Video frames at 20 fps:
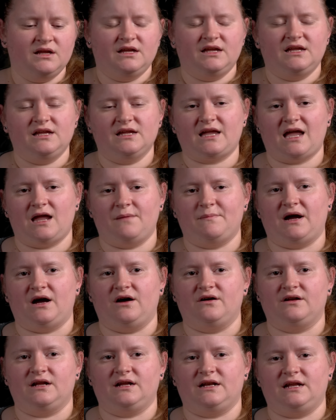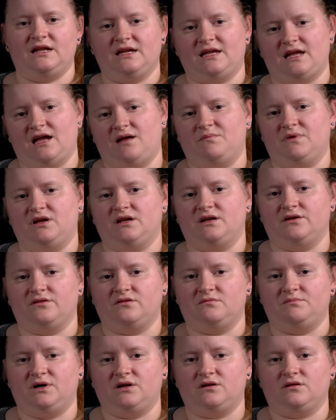He came out and he gave me
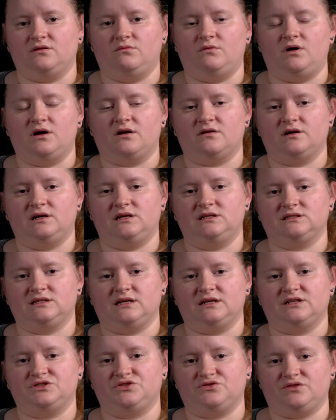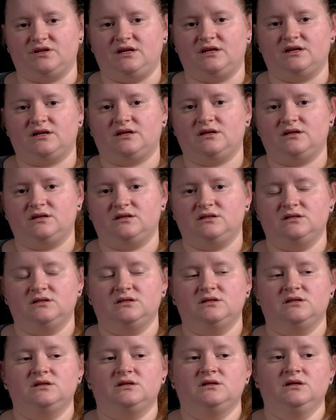another bottle of water. And he's like, drink.
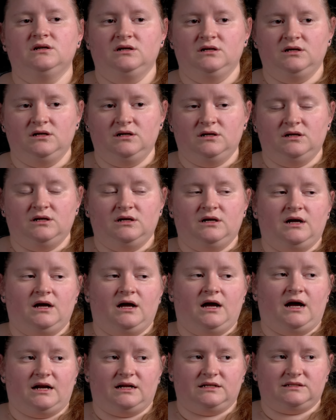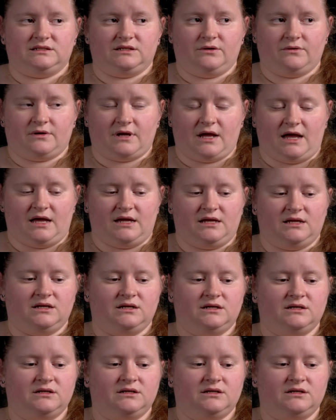And I said, okay.